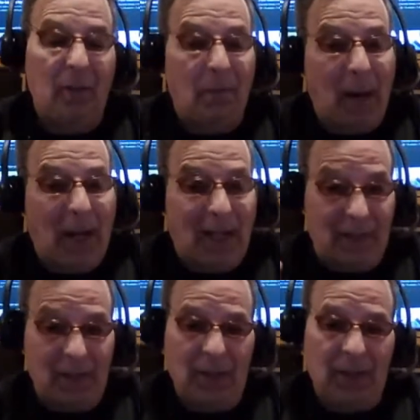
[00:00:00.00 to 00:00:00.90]
But
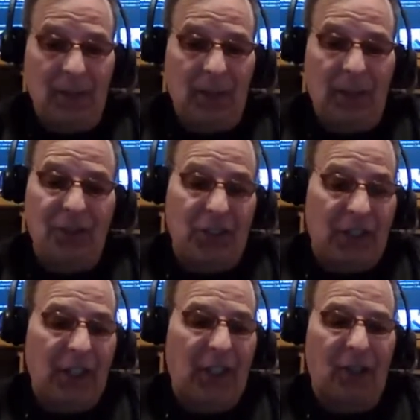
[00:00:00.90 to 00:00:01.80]
here's the
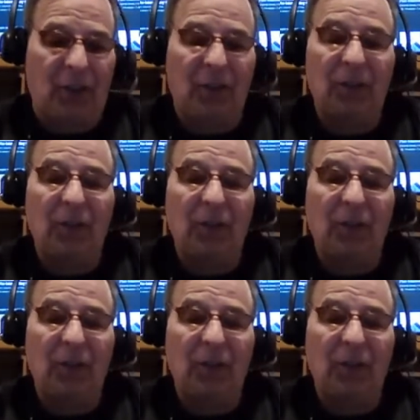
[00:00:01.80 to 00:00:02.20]
kicker.